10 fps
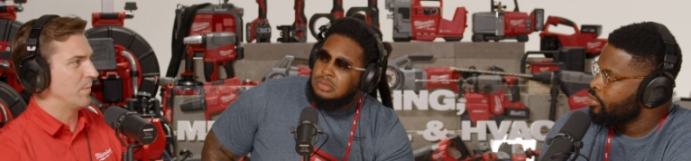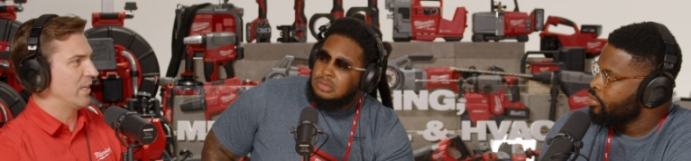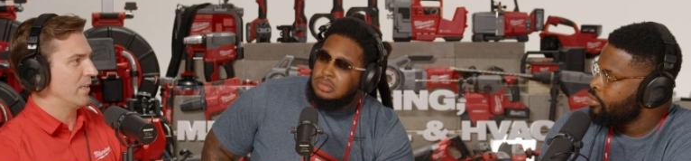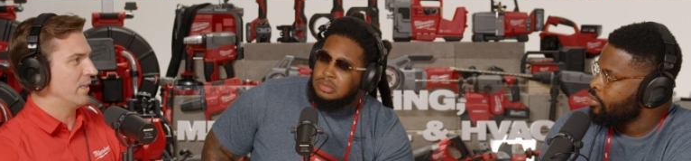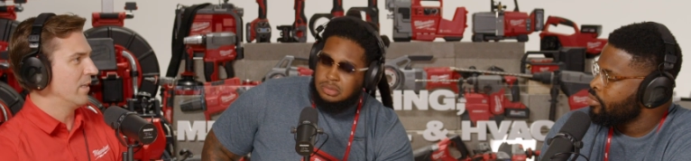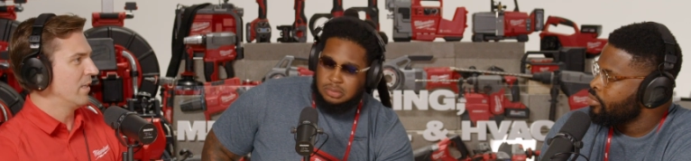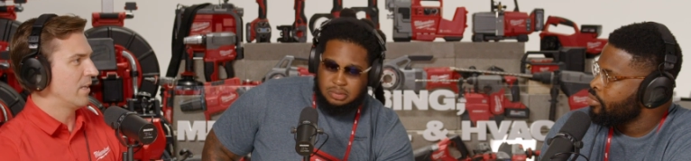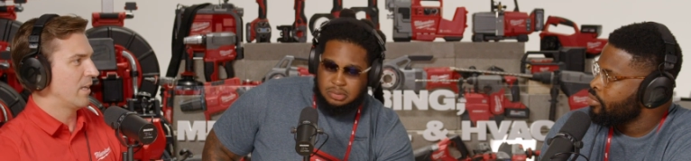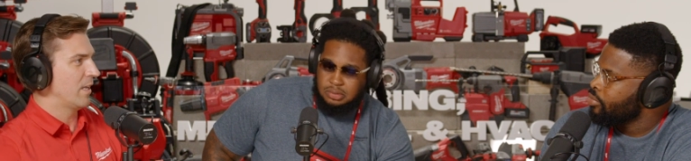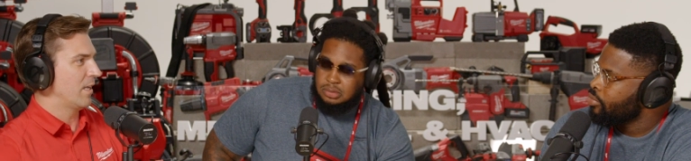Speaker 1: a minute
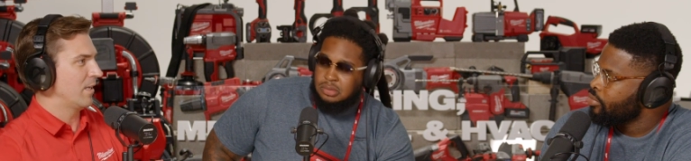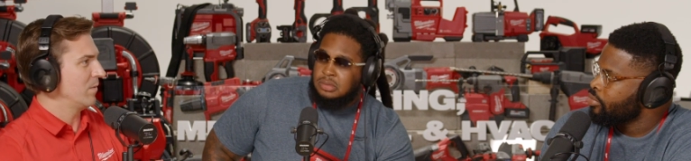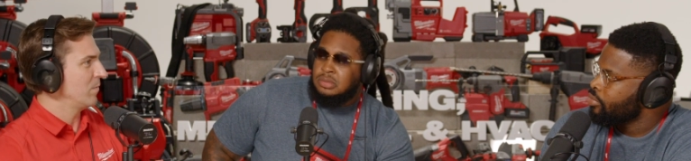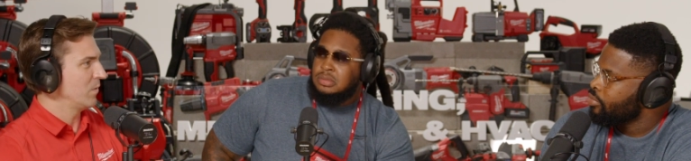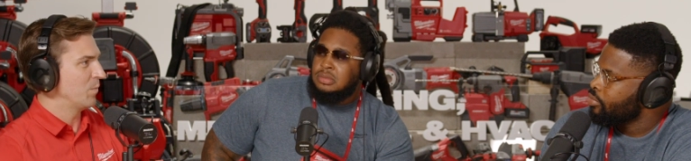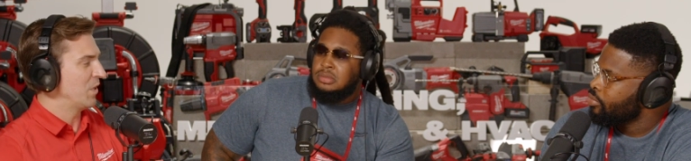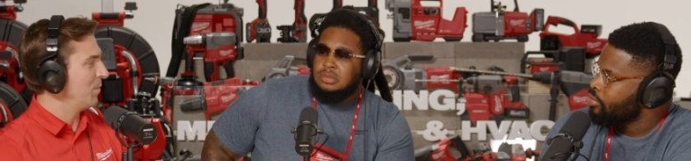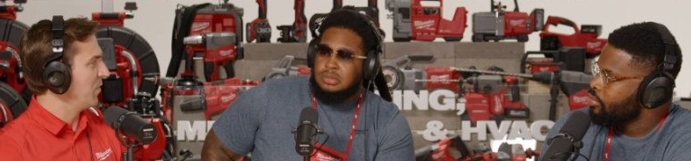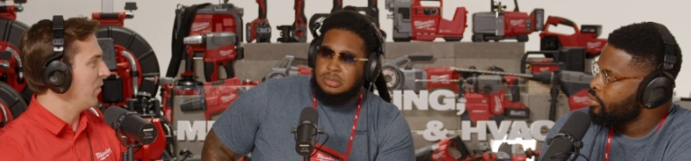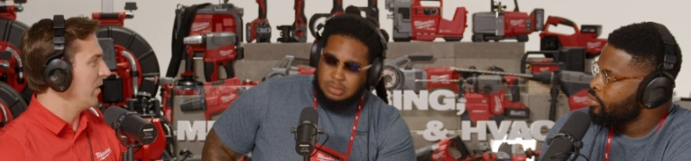and you'll be
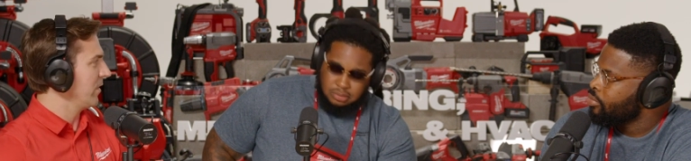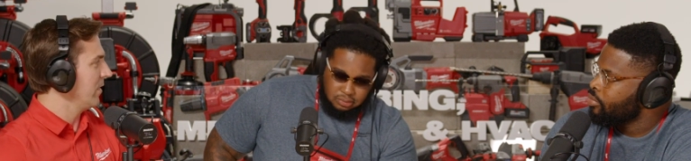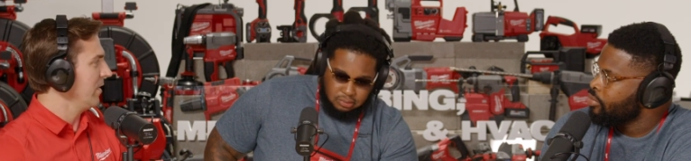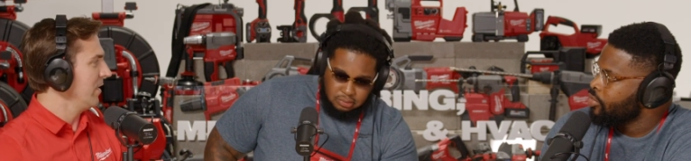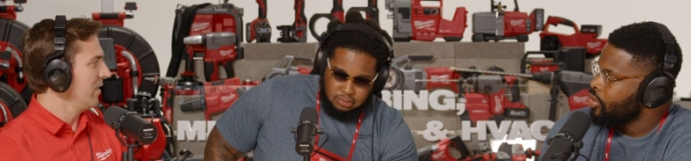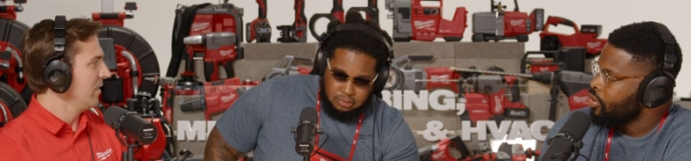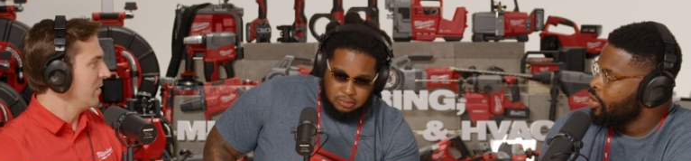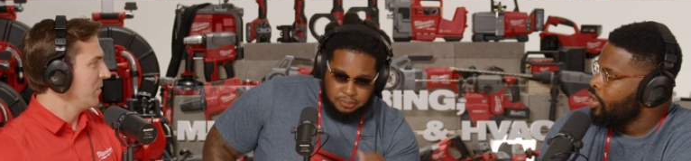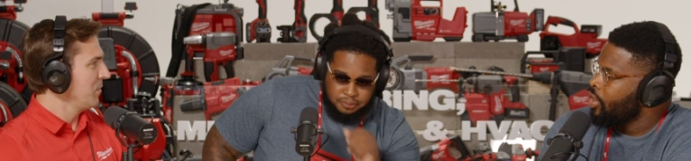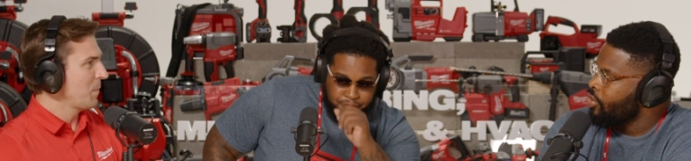up and running.
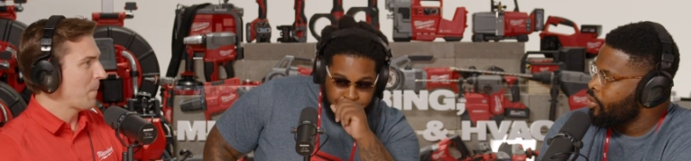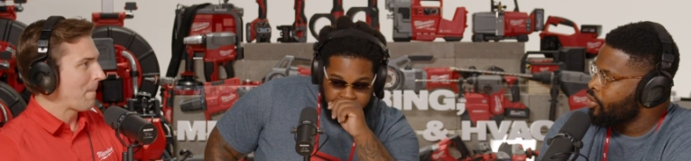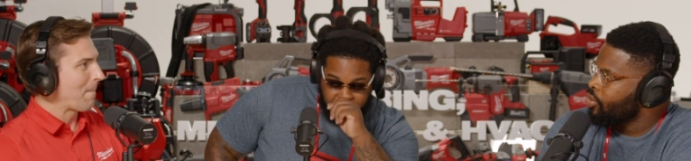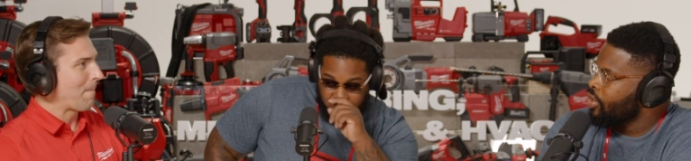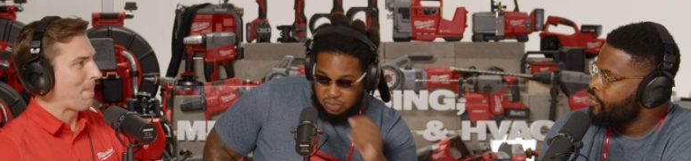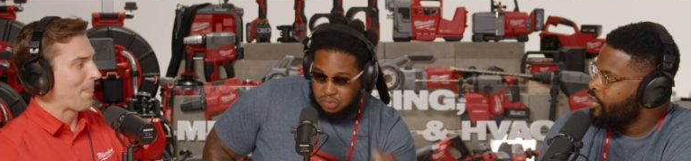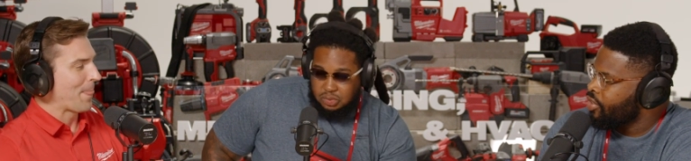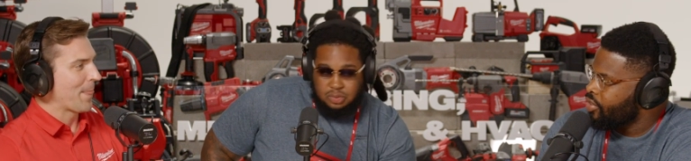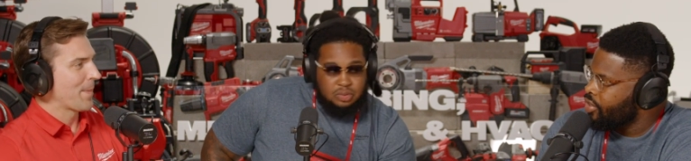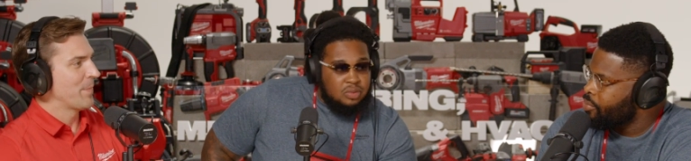
Speaker 2: And you also have
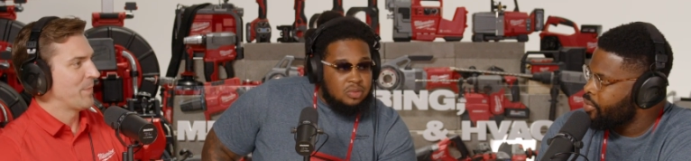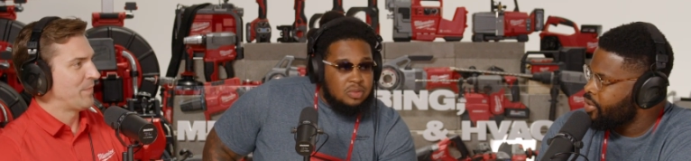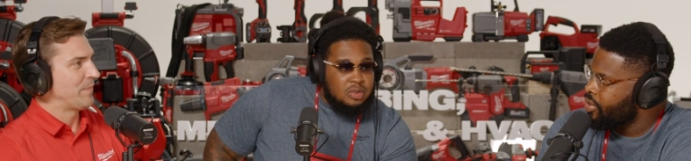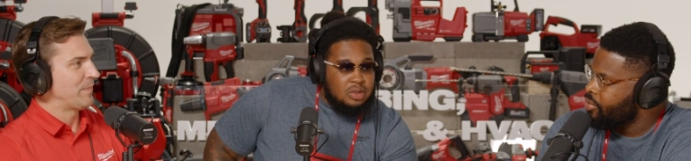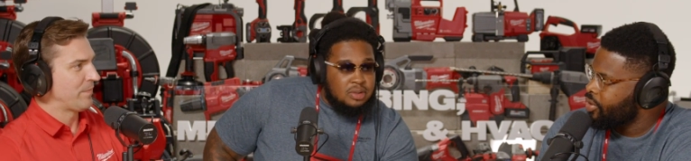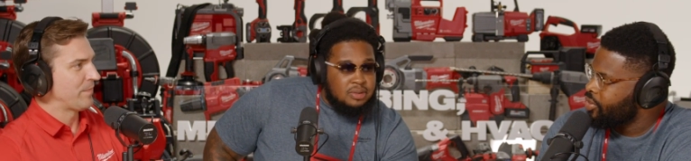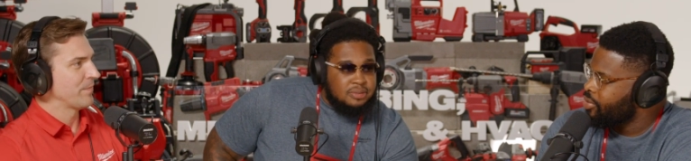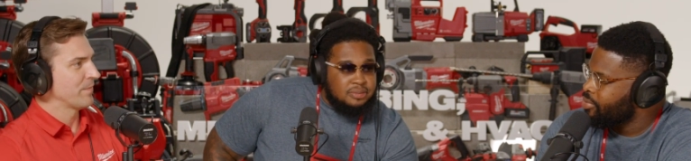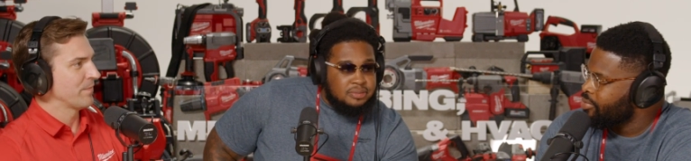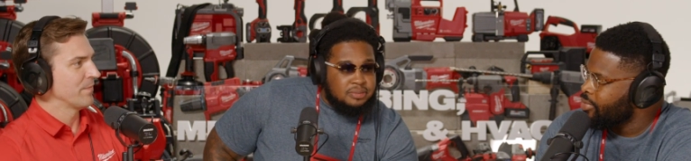another upgrade, which
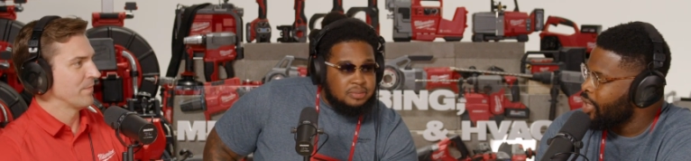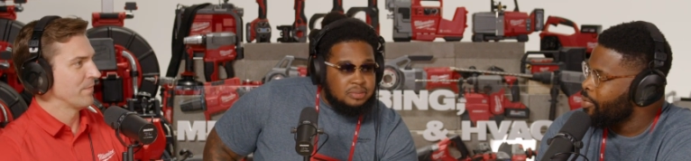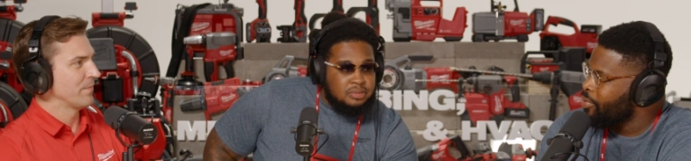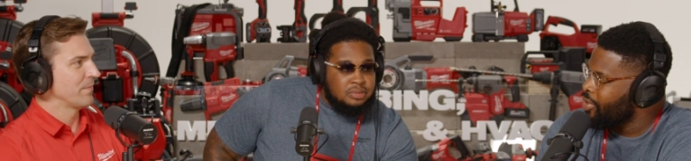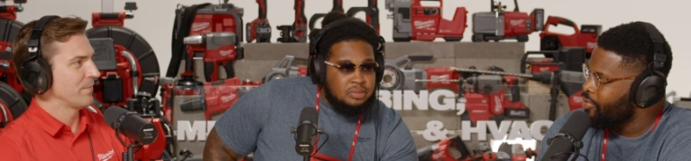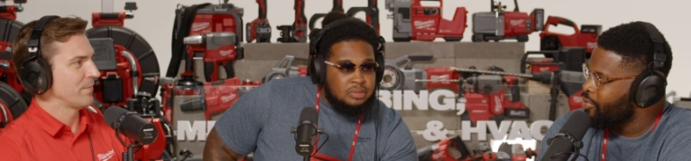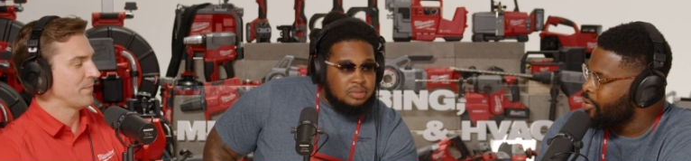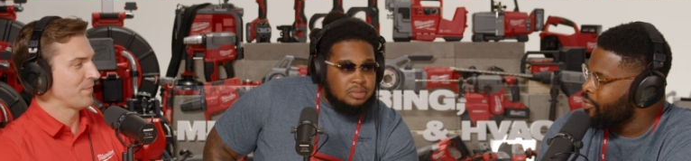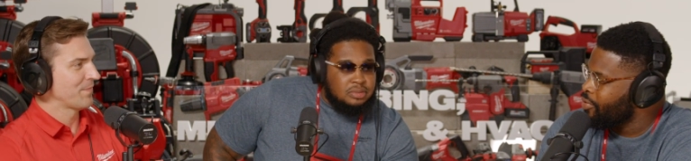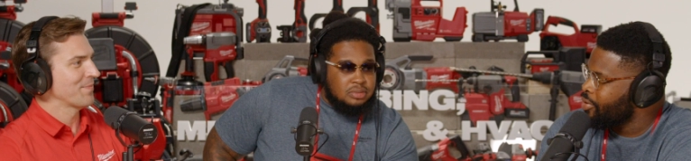I've been waiting
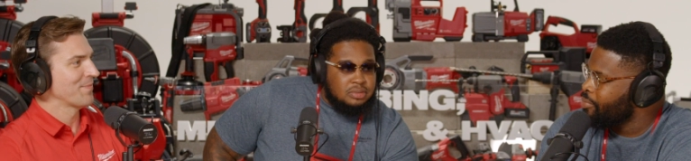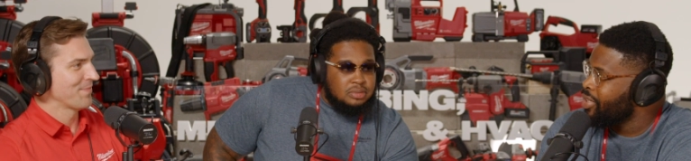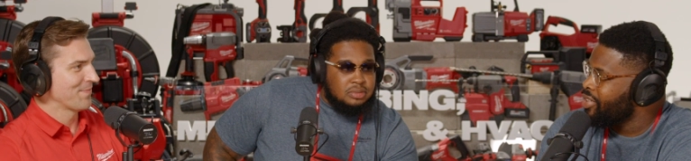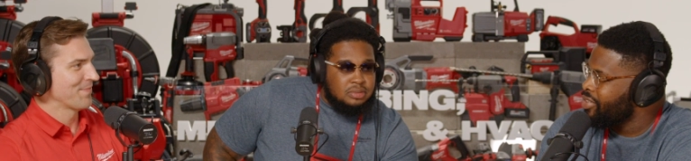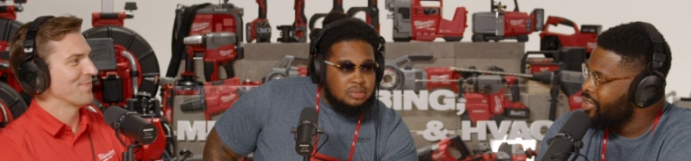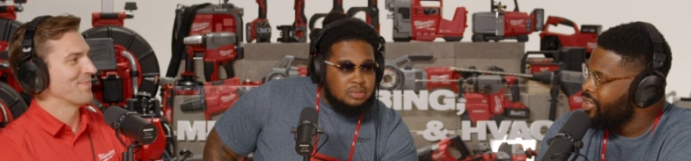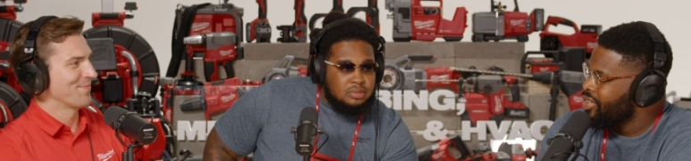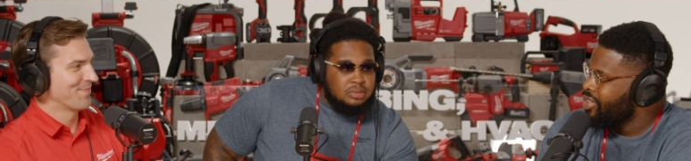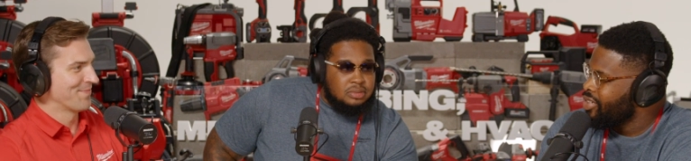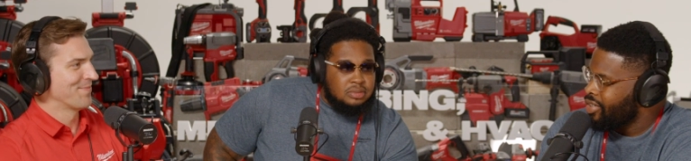for for a minute,
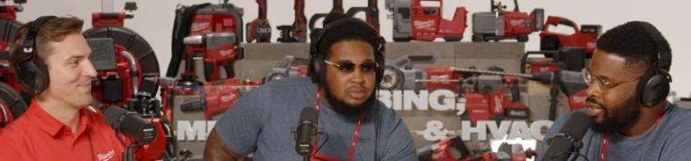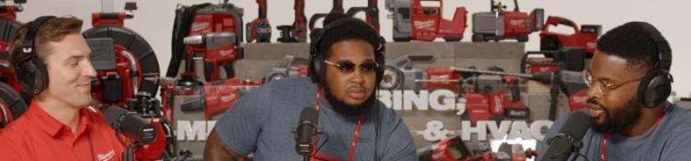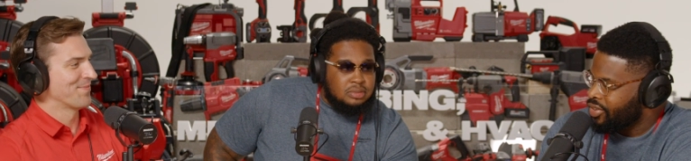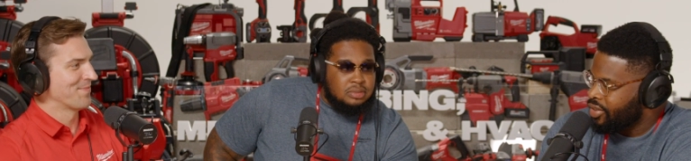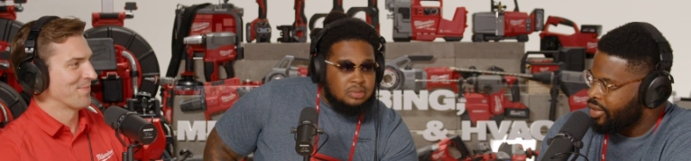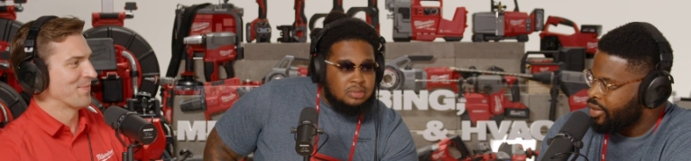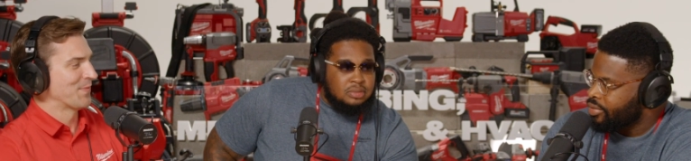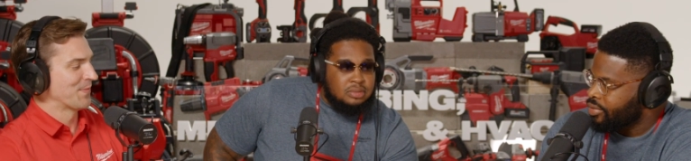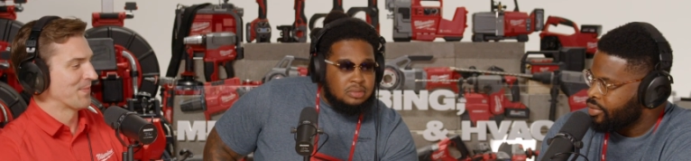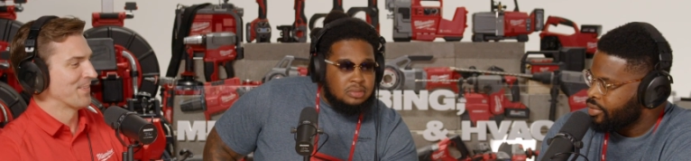is the